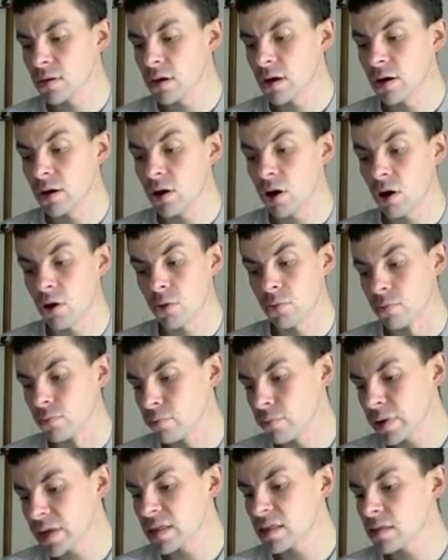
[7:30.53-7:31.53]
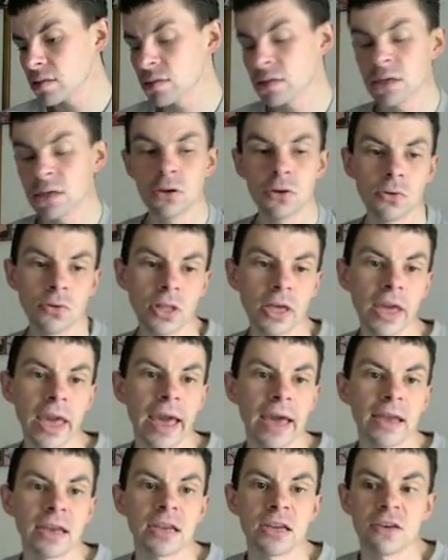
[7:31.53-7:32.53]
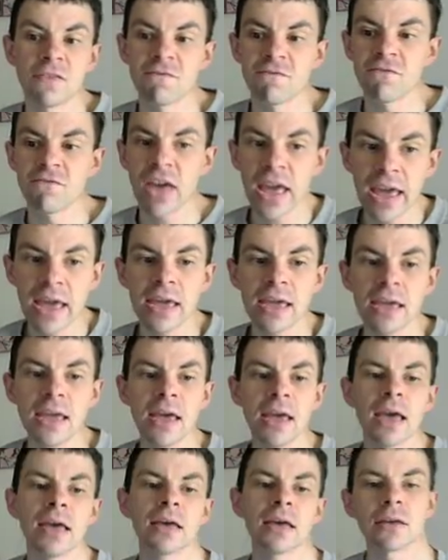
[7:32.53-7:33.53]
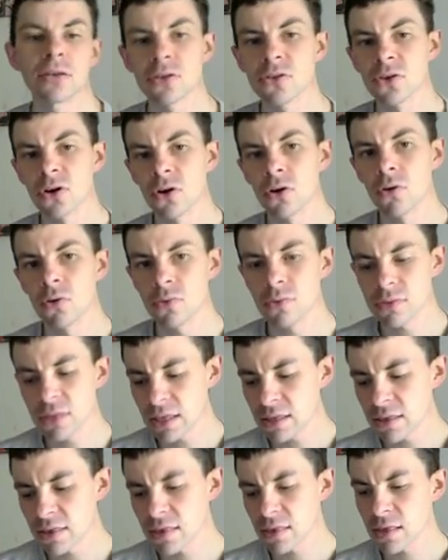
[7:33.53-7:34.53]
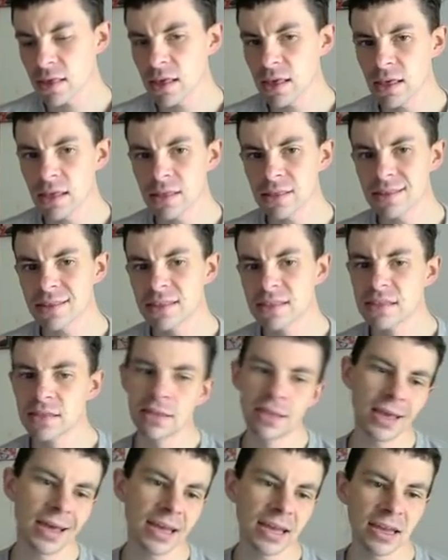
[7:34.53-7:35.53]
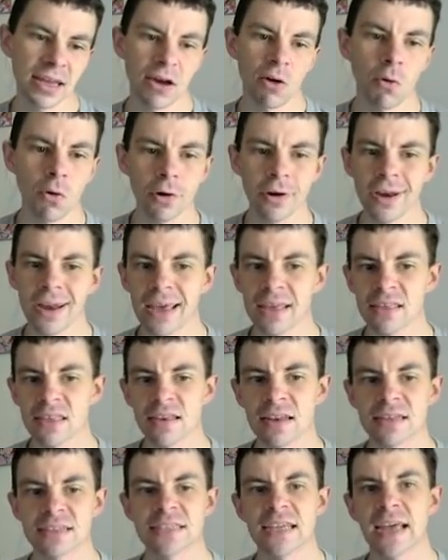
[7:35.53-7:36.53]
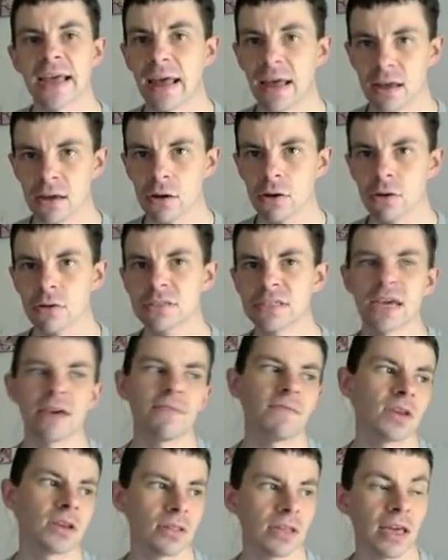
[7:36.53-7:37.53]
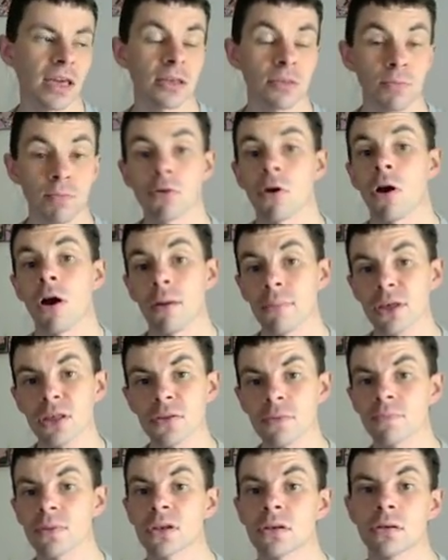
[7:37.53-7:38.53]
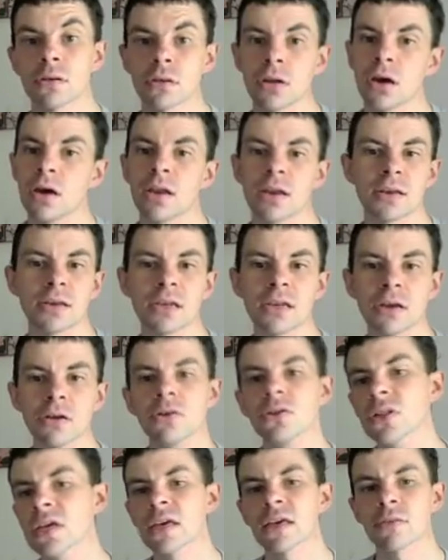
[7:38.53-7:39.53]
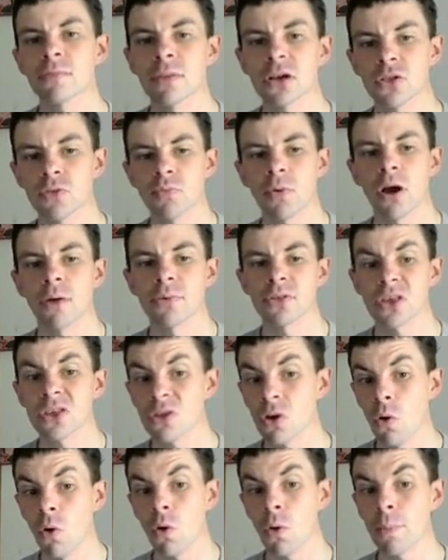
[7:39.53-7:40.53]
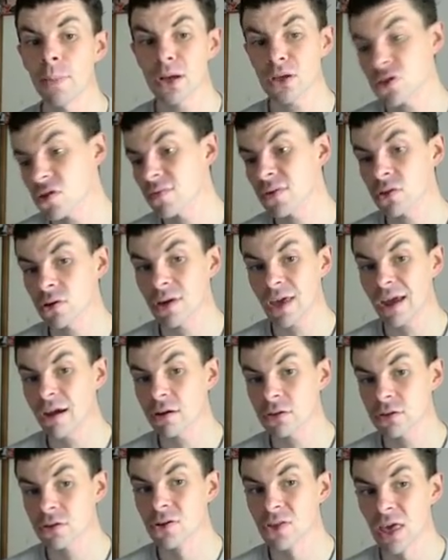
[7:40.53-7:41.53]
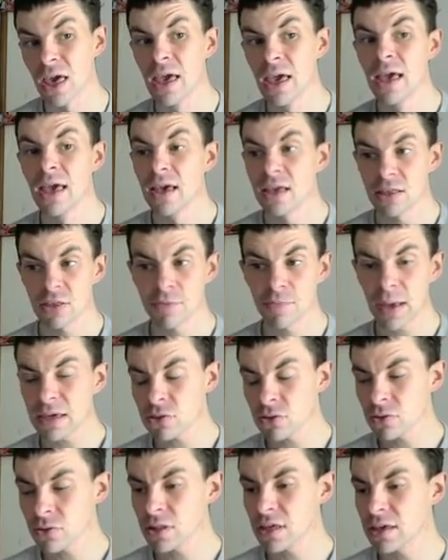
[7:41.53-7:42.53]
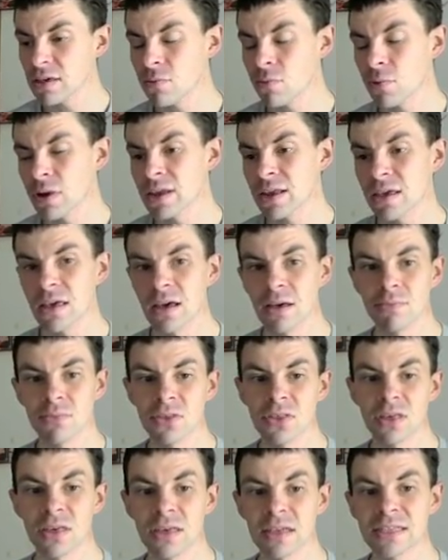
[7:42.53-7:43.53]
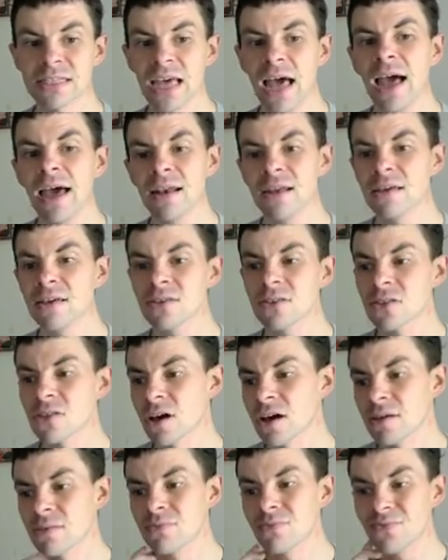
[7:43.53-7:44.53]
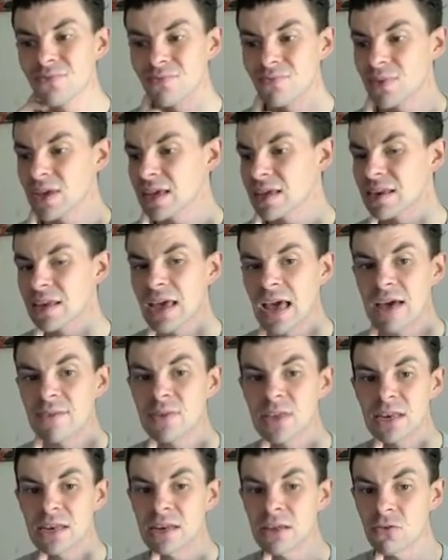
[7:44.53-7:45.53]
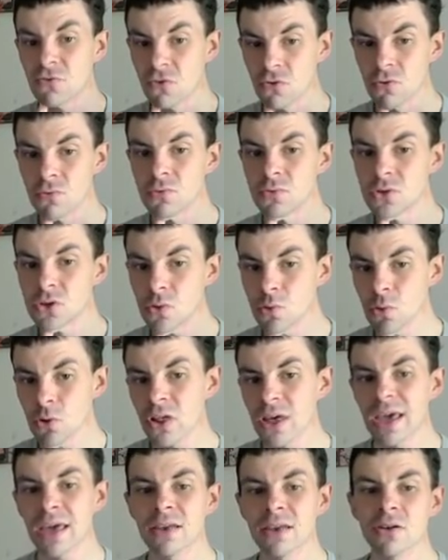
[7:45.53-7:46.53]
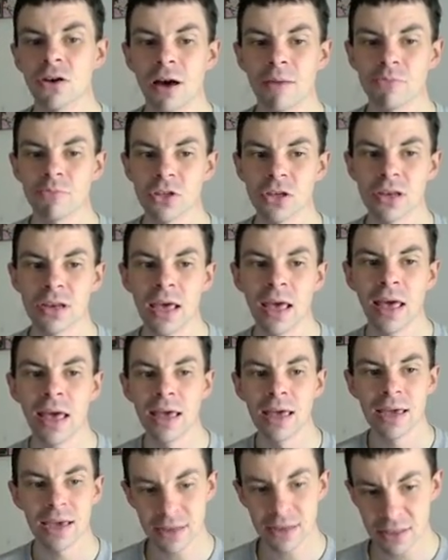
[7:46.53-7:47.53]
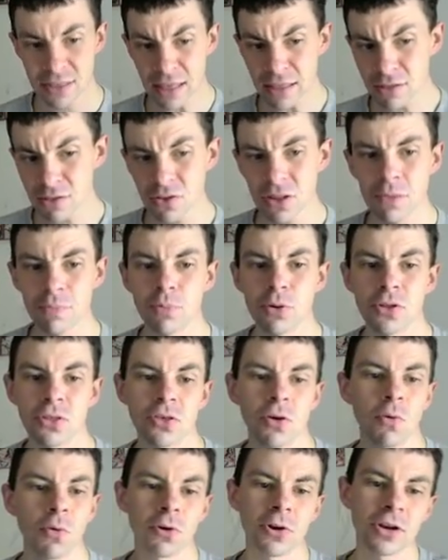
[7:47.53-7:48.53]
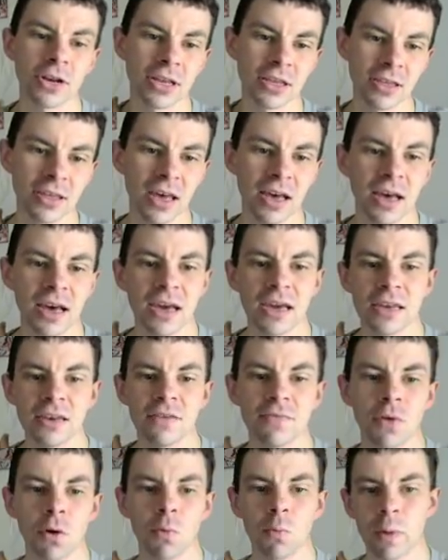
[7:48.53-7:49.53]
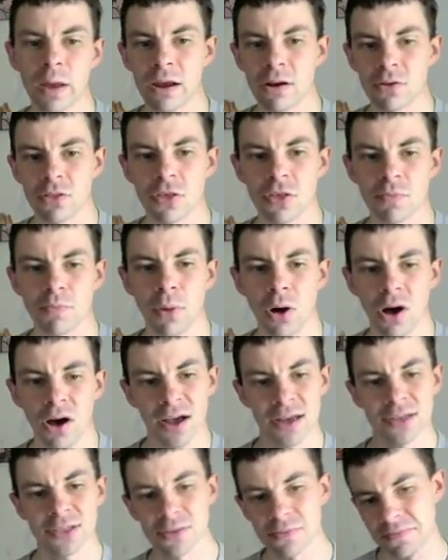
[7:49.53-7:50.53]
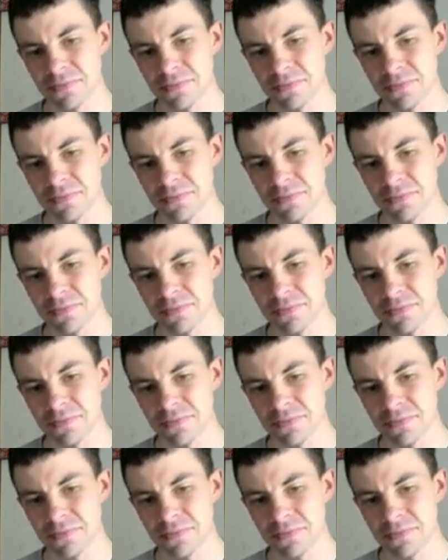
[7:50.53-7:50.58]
our recently newly added Faye. So this Auron as an attacker definitely has promise, but not nearly as much promise as a whole bunch of other characters, especially when it comes to katanas not having any true dual hand option. It essentially puts Auron in kind of a weird spot.